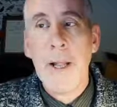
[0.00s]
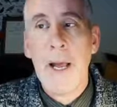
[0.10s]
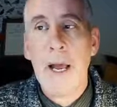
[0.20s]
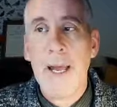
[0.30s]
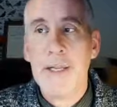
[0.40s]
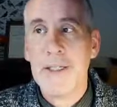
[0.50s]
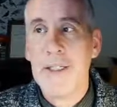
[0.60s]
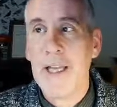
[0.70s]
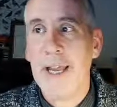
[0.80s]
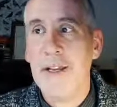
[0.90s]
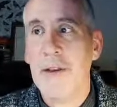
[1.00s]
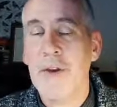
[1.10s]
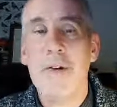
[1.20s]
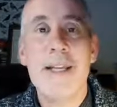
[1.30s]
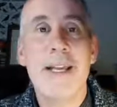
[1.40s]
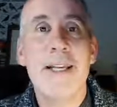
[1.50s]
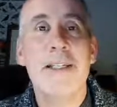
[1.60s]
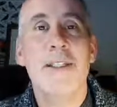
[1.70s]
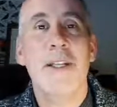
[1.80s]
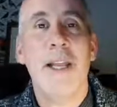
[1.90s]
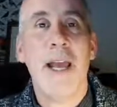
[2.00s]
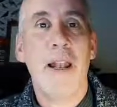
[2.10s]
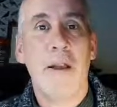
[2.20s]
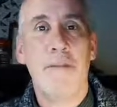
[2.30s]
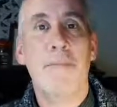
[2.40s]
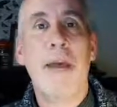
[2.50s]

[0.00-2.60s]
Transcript: and it's taken three years to get like a